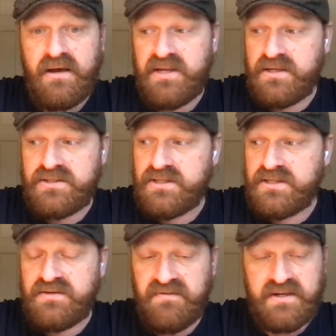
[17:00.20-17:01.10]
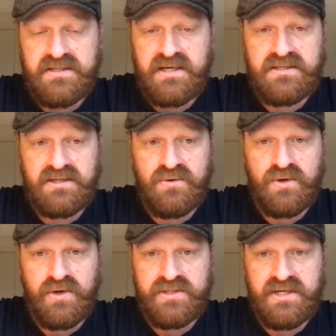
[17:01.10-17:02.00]
I mean, it's a fantastic
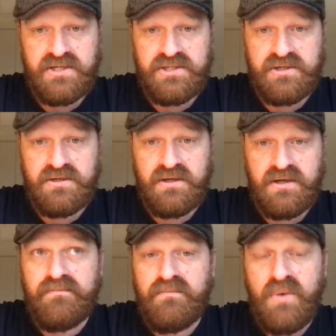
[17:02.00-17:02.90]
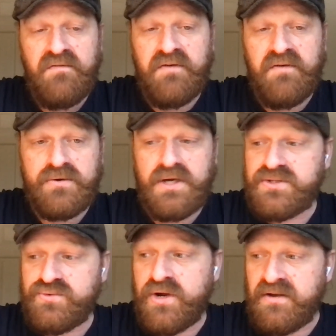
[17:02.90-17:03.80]
organisation. My phone
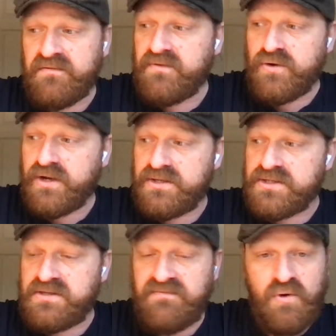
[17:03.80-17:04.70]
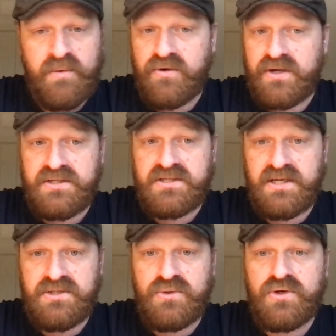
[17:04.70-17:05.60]
does ring. Cricketers, former cricketers, they
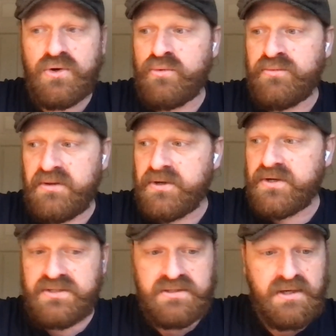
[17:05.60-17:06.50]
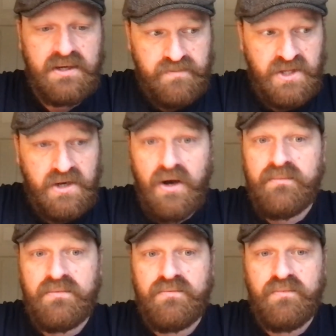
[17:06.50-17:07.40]
do call me because
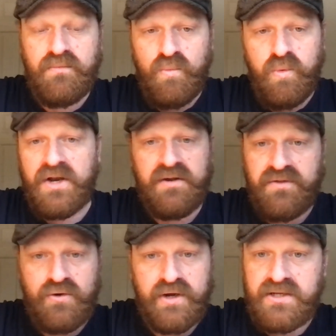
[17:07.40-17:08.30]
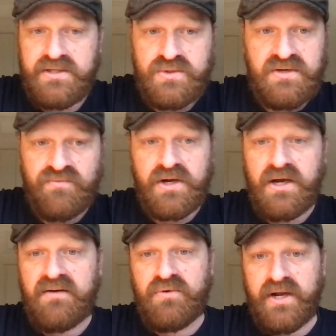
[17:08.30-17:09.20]
I'm one of the cricketers who's in
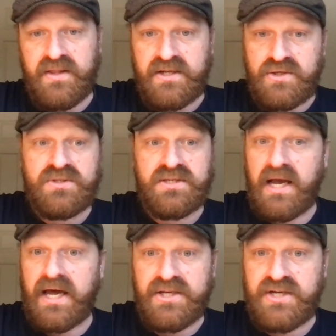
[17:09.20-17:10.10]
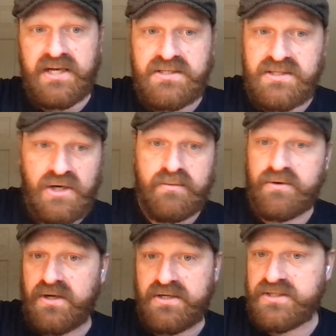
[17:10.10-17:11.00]
recovery, and they do say, how did you get sober?
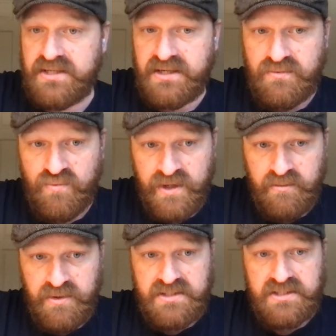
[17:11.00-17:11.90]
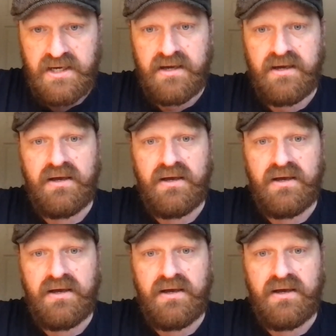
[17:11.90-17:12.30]
And I just say, ring the PCA.